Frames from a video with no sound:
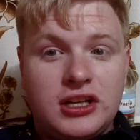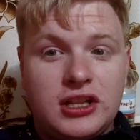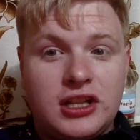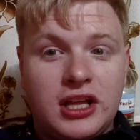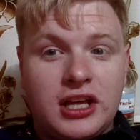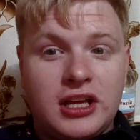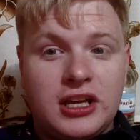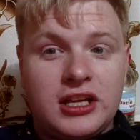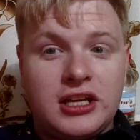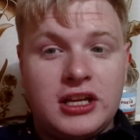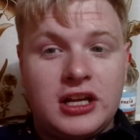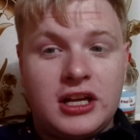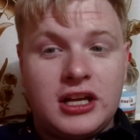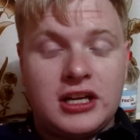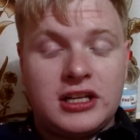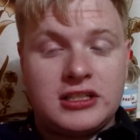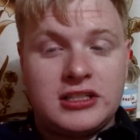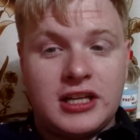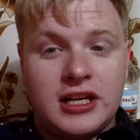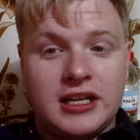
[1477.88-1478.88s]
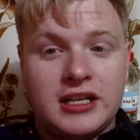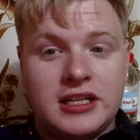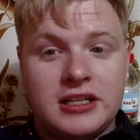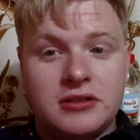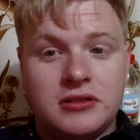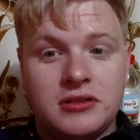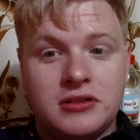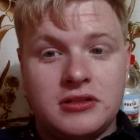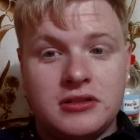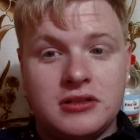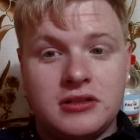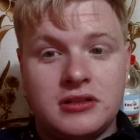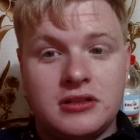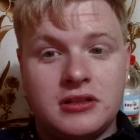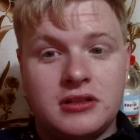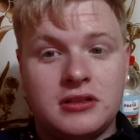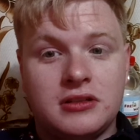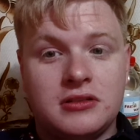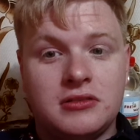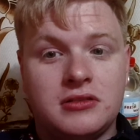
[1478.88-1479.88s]
they are taking
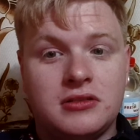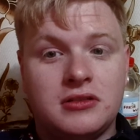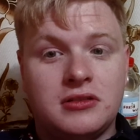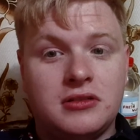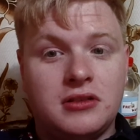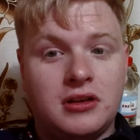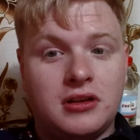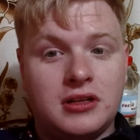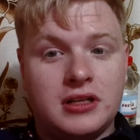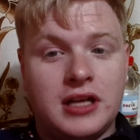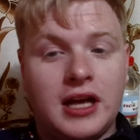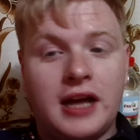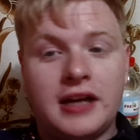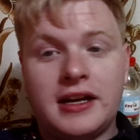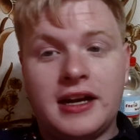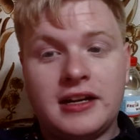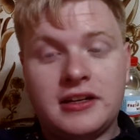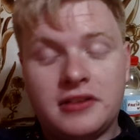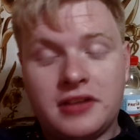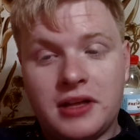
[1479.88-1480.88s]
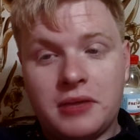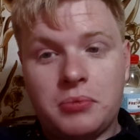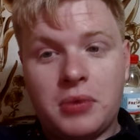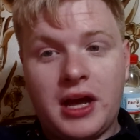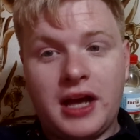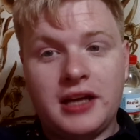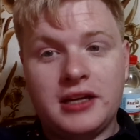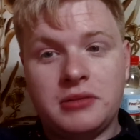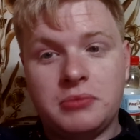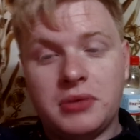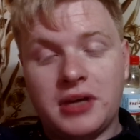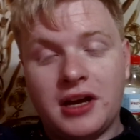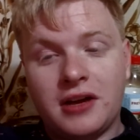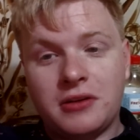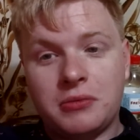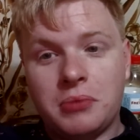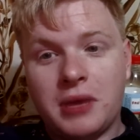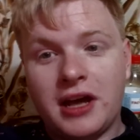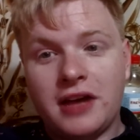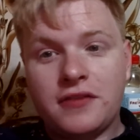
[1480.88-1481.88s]
a cut out of their pay to be
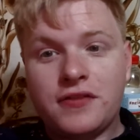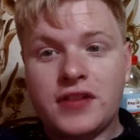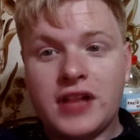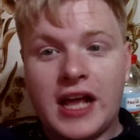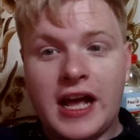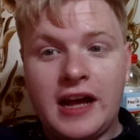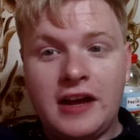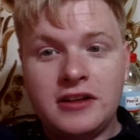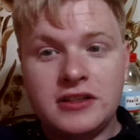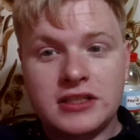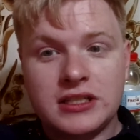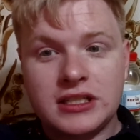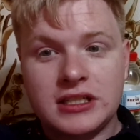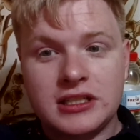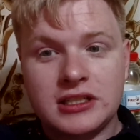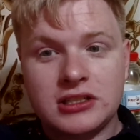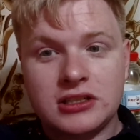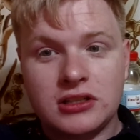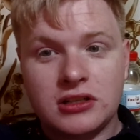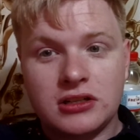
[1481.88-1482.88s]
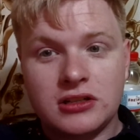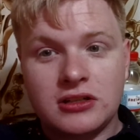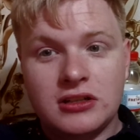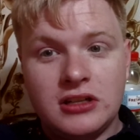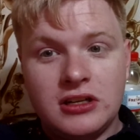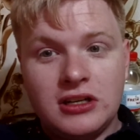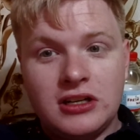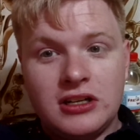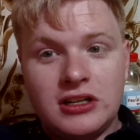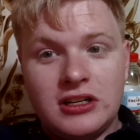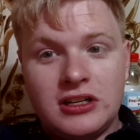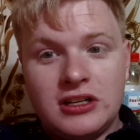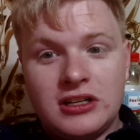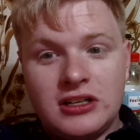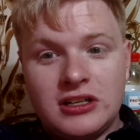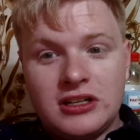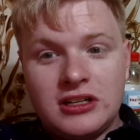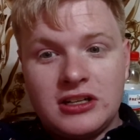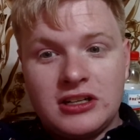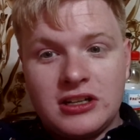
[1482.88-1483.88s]
able to pay for the housing. So
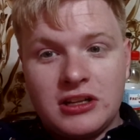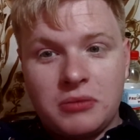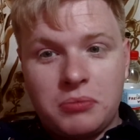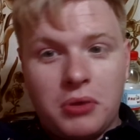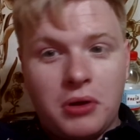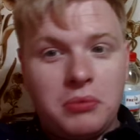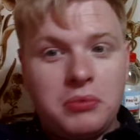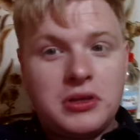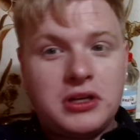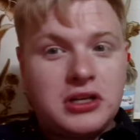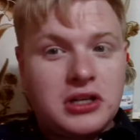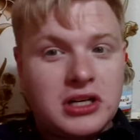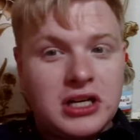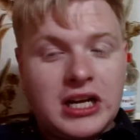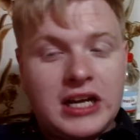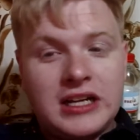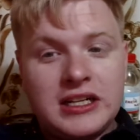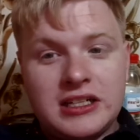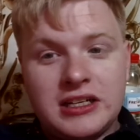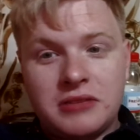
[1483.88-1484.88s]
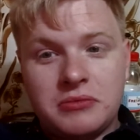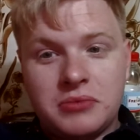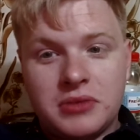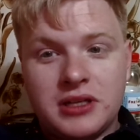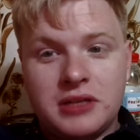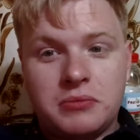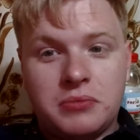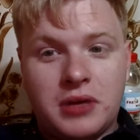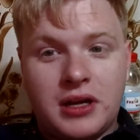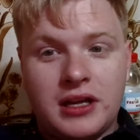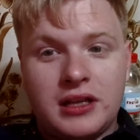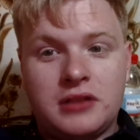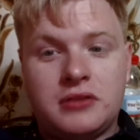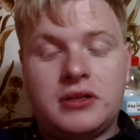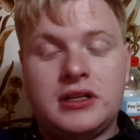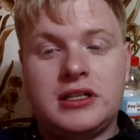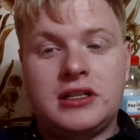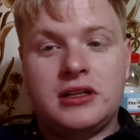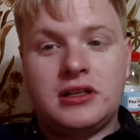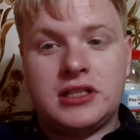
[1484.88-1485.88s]
they're probably going to end up being paid
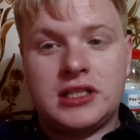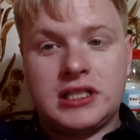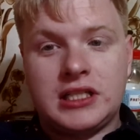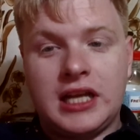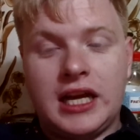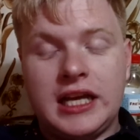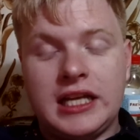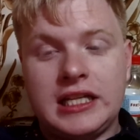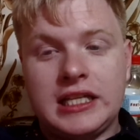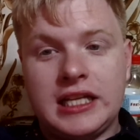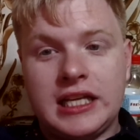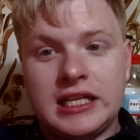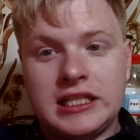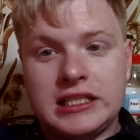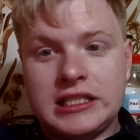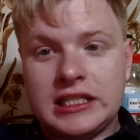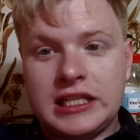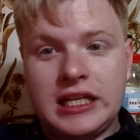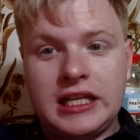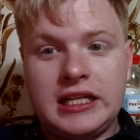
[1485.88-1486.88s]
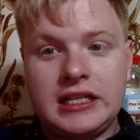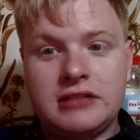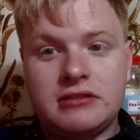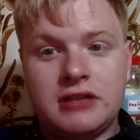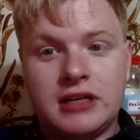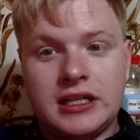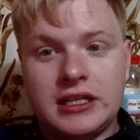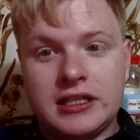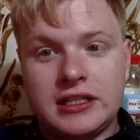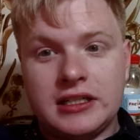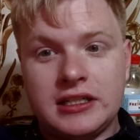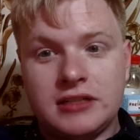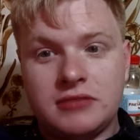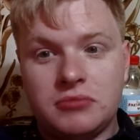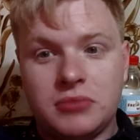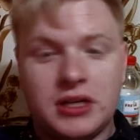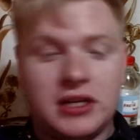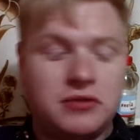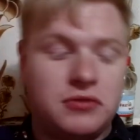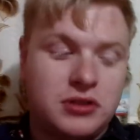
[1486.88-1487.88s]
$3 a day in the end still anyway,
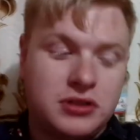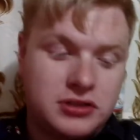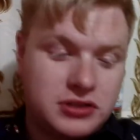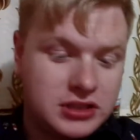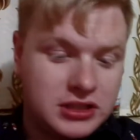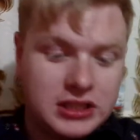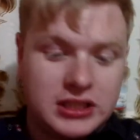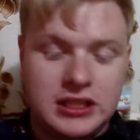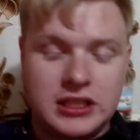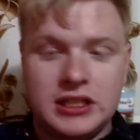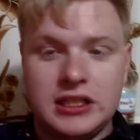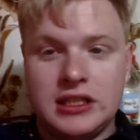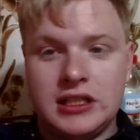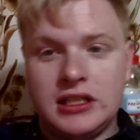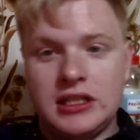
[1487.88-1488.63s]
but we'll see,